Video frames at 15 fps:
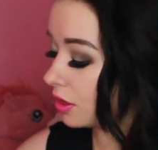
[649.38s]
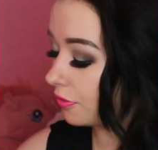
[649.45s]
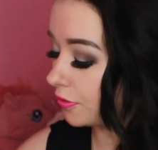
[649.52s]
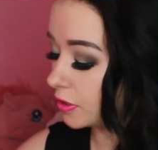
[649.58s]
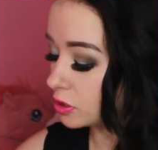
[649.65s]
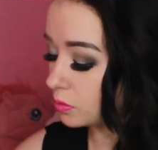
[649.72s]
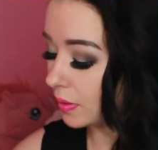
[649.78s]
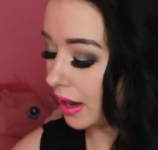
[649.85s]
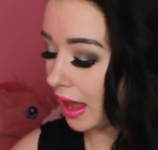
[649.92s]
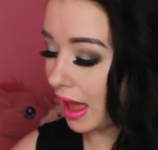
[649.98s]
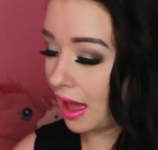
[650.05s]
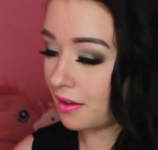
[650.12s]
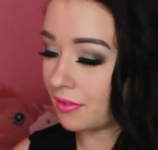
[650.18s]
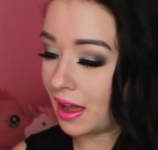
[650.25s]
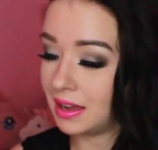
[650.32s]
the first one I
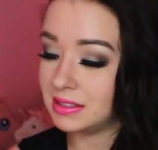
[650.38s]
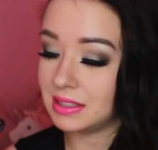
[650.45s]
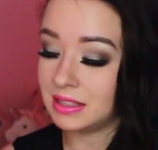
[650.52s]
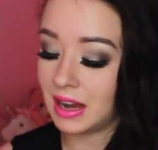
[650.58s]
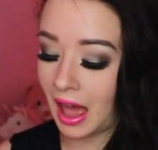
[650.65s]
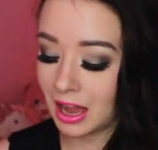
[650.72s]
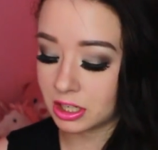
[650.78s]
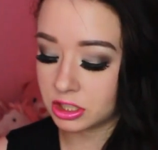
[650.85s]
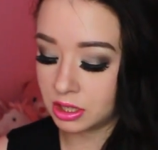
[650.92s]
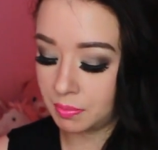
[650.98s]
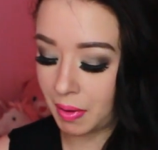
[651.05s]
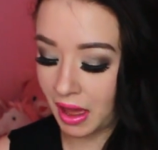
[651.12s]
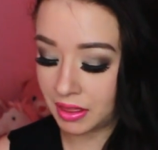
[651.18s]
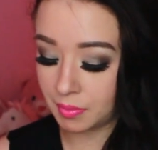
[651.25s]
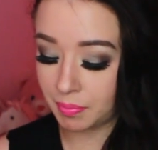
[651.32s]
have I didn't actually
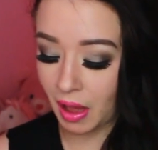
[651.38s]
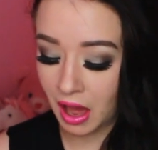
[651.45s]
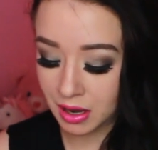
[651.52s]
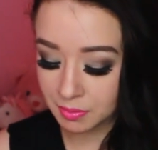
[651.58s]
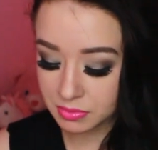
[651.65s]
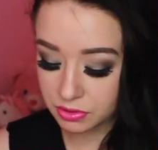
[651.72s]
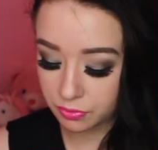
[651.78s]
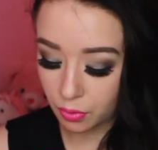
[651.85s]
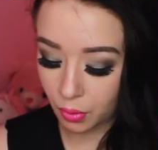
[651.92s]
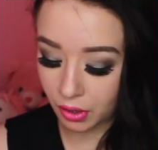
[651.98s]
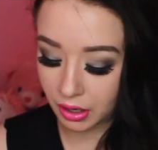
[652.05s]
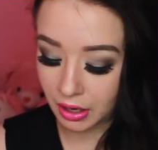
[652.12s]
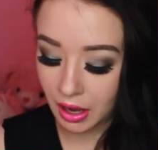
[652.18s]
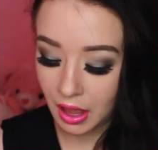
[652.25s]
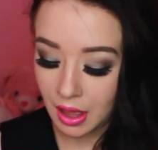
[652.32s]
buy the bottoms
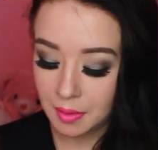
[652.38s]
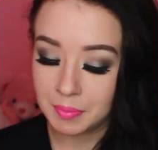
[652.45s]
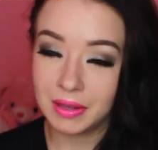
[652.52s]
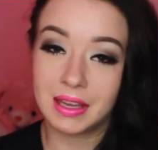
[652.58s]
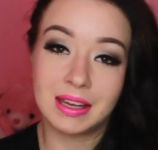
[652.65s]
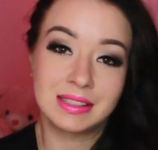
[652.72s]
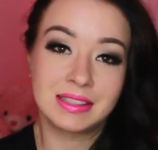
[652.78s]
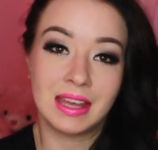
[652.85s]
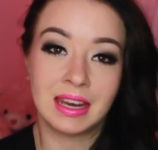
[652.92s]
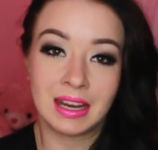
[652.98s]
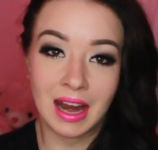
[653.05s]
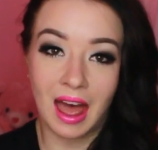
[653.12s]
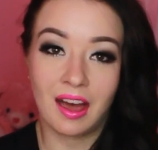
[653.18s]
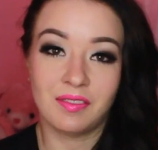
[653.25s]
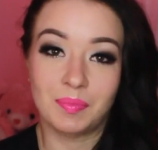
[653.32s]
for because they
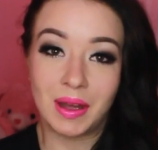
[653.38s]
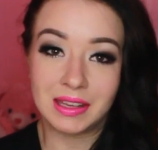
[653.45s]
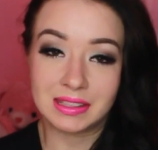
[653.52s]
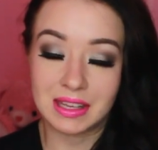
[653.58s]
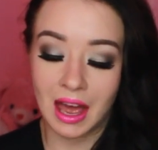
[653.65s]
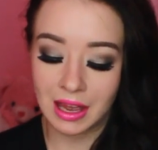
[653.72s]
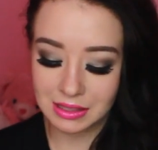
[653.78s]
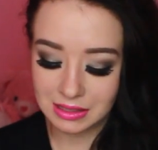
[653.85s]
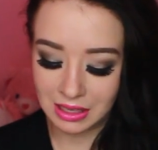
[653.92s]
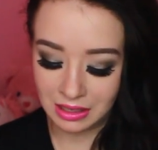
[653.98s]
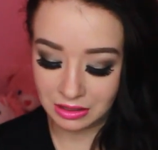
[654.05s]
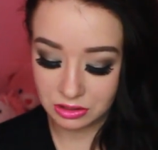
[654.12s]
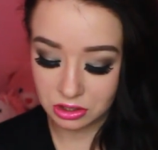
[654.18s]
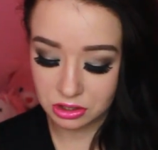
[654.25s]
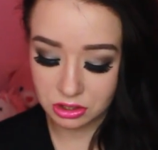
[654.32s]
didn't have my size
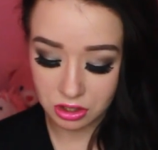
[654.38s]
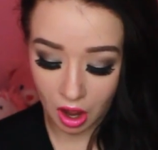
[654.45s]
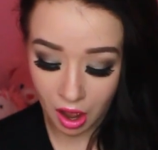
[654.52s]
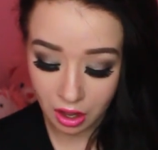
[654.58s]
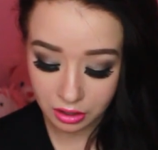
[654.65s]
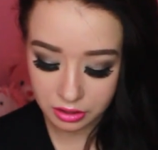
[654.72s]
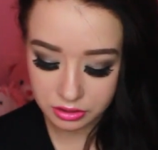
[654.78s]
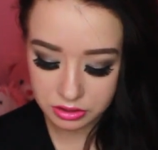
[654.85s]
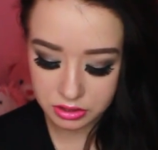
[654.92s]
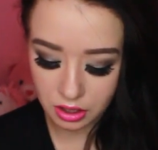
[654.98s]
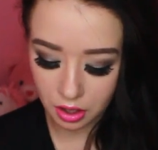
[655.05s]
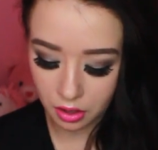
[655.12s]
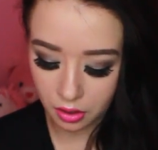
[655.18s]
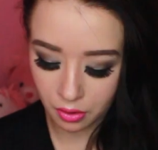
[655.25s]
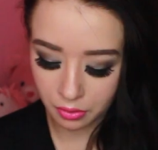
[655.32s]
in stock,
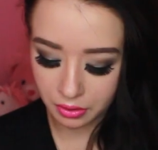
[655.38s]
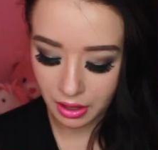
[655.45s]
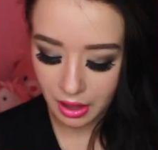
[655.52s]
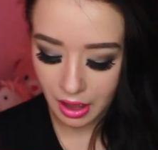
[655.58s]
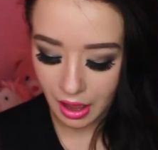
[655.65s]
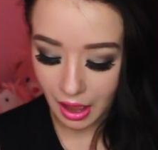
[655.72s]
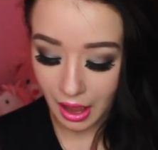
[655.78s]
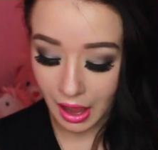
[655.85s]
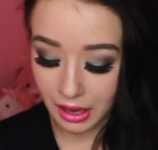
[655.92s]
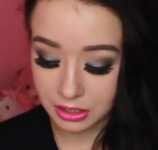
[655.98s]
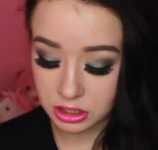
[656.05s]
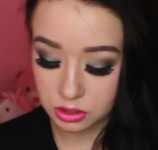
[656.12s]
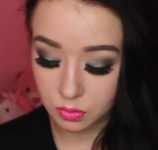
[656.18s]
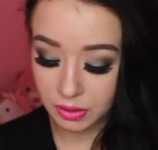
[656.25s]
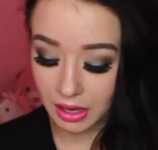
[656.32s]
so I
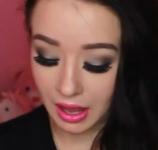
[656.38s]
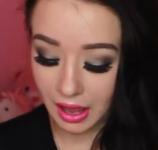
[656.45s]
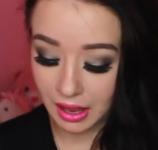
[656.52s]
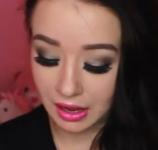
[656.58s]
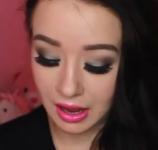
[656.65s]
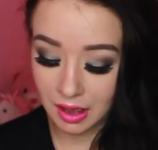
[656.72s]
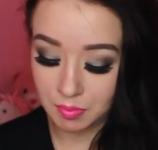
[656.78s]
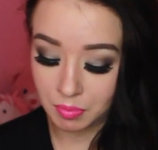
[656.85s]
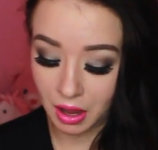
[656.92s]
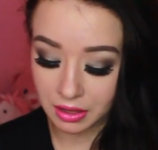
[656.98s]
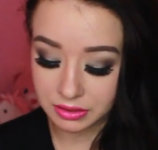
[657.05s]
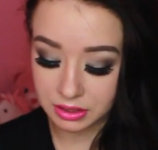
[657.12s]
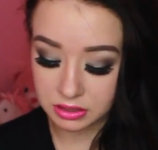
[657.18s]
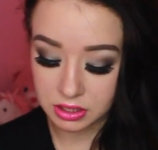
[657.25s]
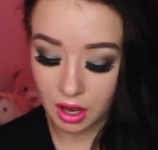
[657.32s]
just went ahead and
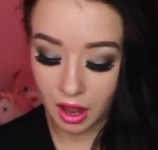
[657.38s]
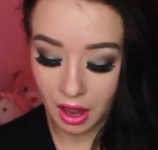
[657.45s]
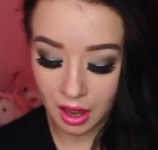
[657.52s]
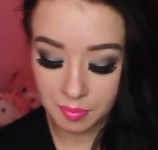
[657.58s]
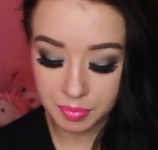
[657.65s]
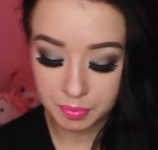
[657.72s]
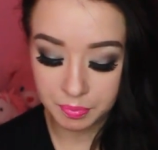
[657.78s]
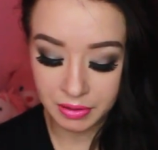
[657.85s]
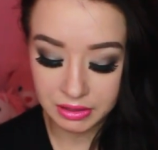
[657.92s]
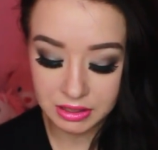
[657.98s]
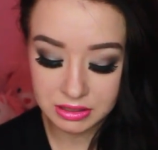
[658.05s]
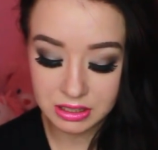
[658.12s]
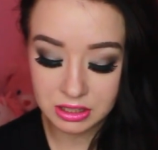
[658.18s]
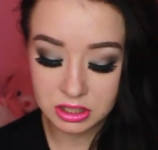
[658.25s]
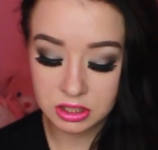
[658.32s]
bought the top. But
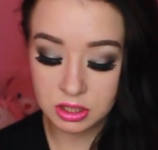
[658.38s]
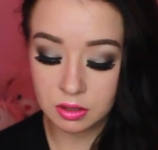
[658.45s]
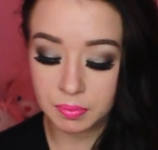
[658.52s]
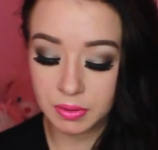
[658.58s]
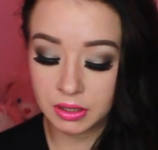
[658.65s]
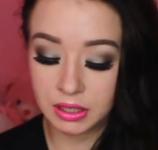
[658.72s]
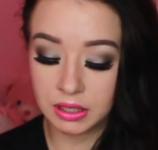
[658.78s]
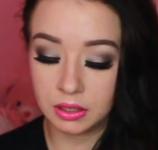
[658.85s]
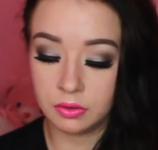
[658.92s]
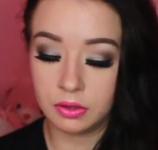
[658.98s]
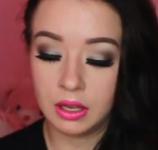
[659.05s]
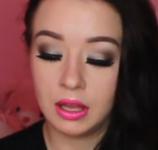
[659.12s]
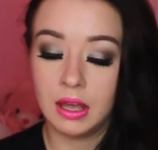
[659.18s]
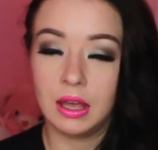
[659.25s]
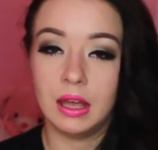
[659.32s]
this is super
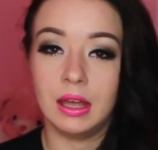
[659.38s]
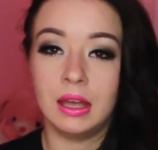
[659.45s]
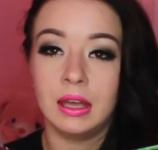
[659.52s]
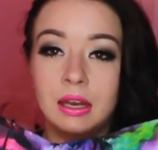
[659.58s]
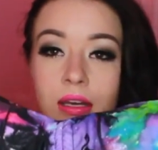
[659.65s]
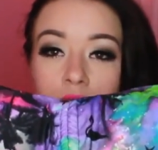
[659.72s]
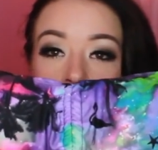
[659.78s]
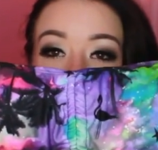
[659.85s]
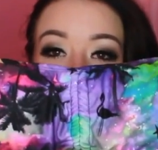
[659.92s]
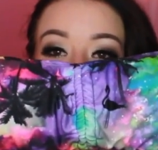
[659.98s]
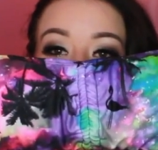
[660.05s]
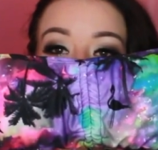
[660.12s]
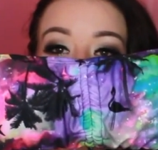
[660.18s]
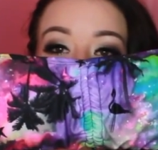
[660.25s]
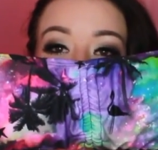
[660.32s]
cute. It
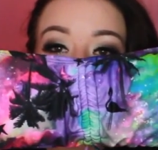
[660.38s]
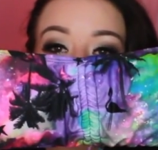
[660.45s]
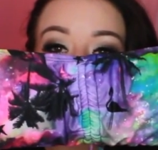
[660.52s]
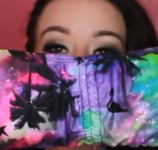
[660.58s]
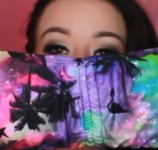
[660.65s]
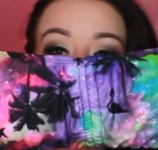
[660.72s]
is more of a